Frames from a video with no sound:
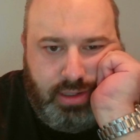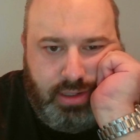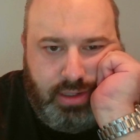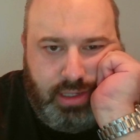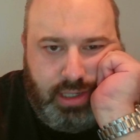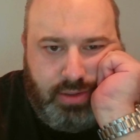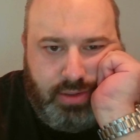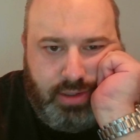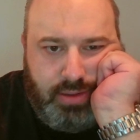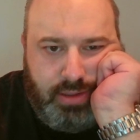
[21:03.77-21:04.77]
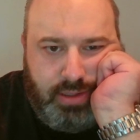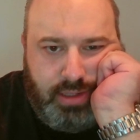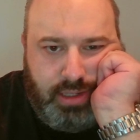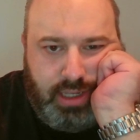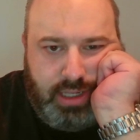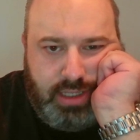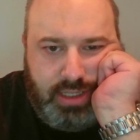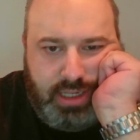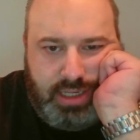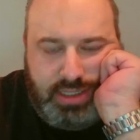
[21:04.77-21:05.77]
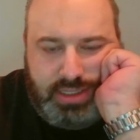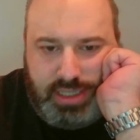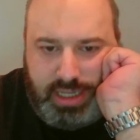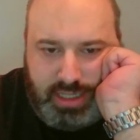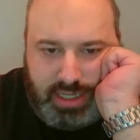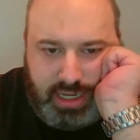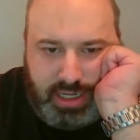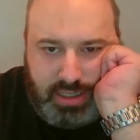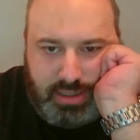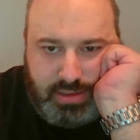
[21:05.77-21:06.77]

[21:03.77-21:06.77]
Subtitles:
Now I can take there.